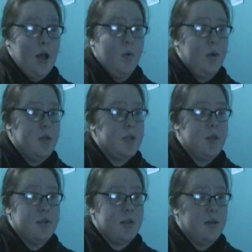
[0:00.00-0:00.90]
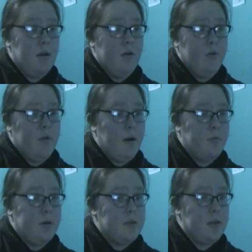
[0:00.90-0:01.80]
I don't want to say this thing, no.
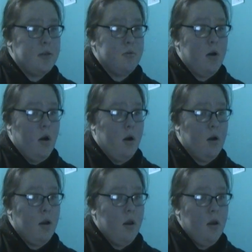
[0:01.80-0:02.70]
I don't want to say this wrong.